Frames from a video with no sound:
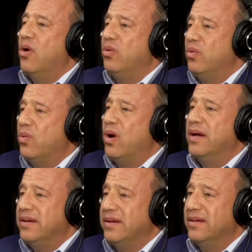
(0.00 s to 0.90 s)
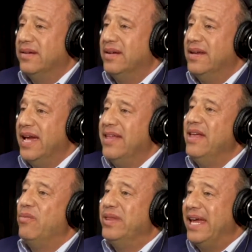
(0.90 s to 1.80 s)
don't want. And
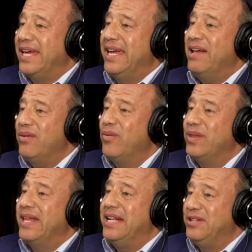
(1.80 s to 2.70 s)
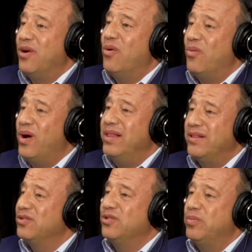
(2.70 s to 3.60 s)
then when they get what they don't want,
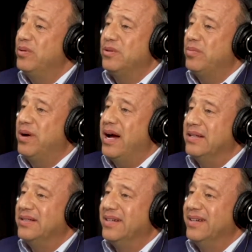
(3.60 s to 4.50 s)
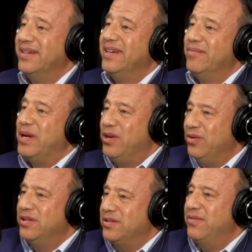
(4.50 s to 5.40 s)
they're super surprised. But
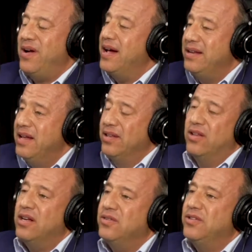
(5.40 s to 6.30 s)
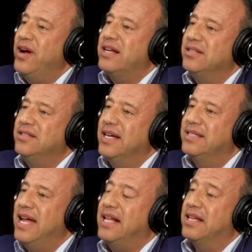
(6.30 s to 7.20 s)
you just define the laws of attraction say
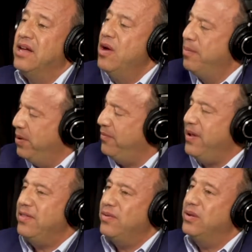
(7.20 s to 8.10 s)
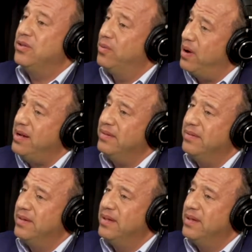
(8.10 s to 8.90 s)
exactly put faith in what you want